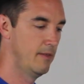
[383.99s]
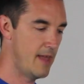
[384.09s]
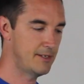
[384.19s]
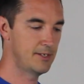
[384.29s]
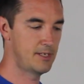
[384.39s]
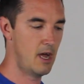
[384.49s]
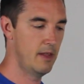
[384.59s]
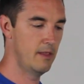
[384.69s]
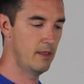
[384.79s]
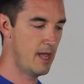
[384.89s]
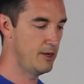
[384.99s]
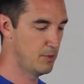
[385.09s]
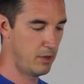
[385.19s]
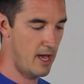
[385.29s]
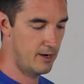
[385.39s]
That's a sign that
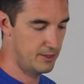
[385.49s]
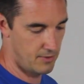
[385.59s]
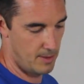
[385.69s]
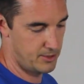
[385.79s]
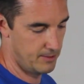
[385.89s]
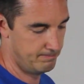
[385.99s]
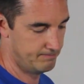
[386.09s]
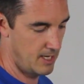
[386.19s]
your bladder is ruptured.